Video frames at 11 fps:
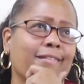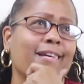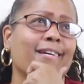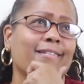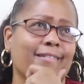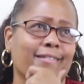
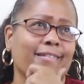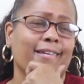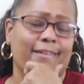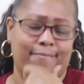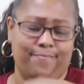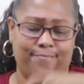let's
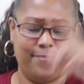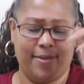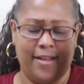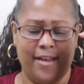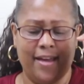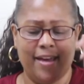see.
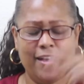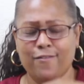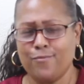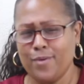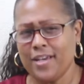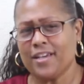If we